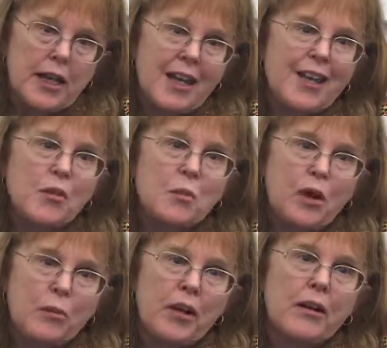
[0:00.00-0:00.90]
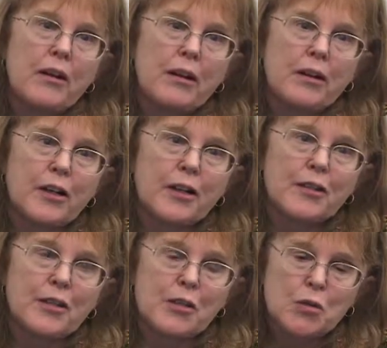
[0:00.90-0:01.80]
And where we are
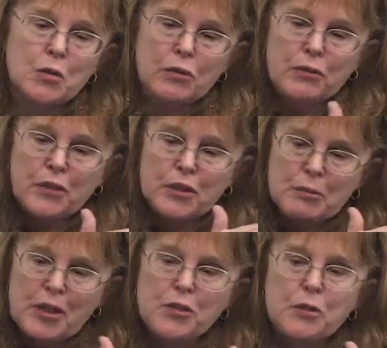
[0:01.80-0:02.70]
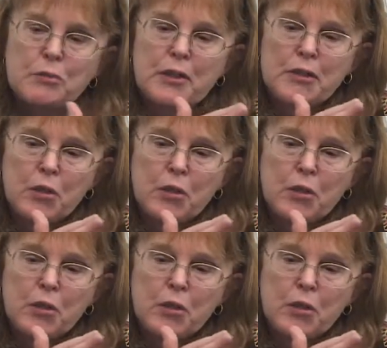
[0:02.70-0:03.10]
on the sort of the spectrum is,